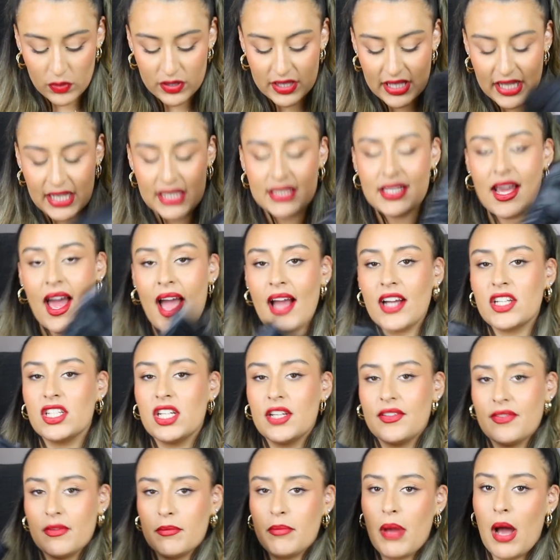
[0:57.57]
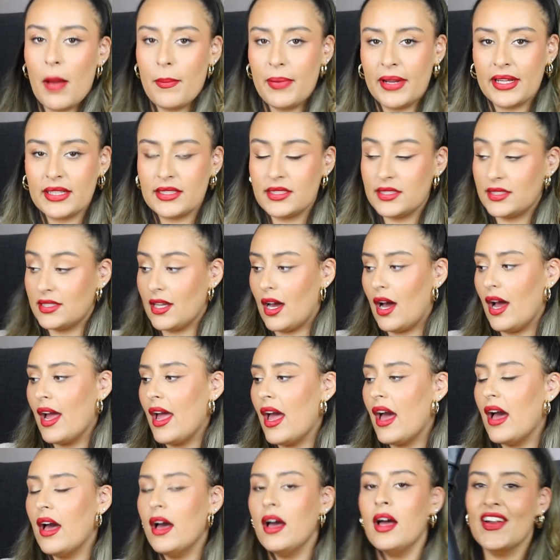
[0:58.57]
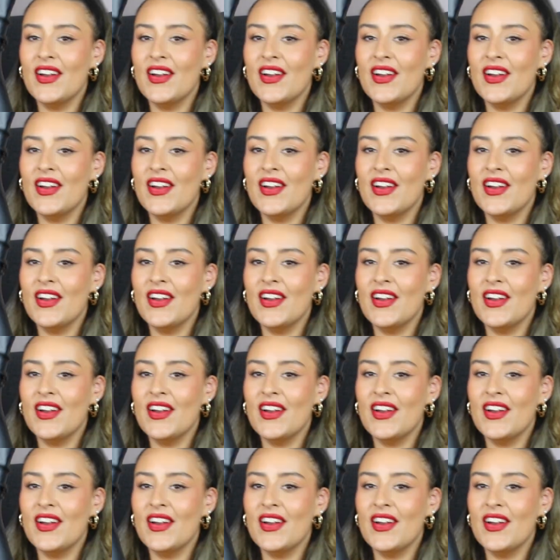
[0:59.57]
These are actually from Public Desire.